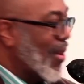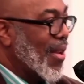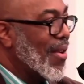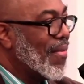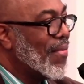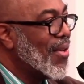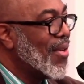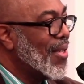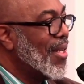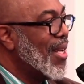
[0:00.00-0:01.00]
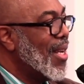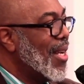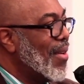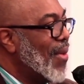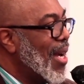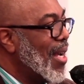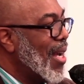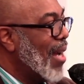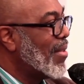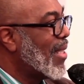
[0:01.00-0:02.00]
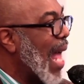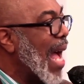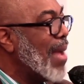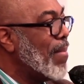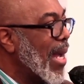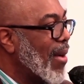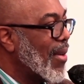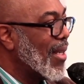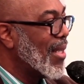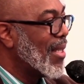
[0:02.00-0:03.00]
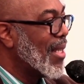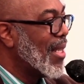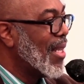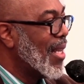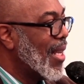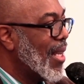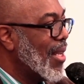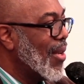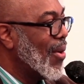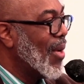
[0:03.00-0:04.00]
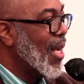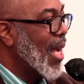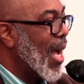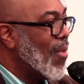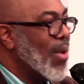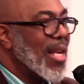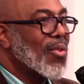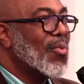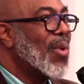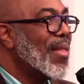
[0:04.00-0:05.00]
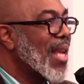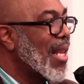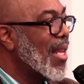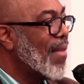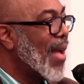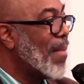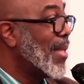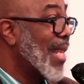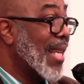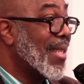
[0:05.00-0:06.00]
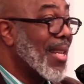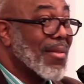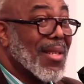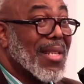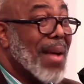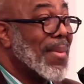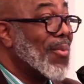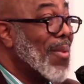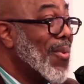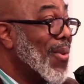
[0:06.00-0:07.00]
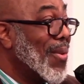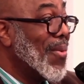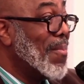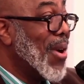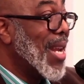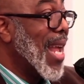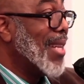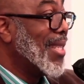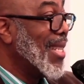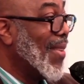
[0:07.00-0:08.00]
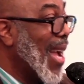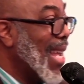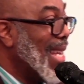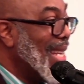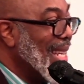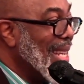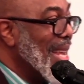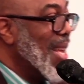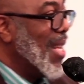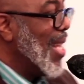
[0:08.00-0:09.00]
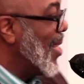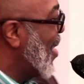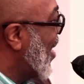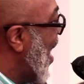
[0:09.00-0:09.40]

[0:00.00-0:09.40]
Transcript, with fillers: full right, of sign bearers. You know, here's the one thing I love. I'm, I said I was going to stop at one more, one more analogy, all right? Eh, here's this last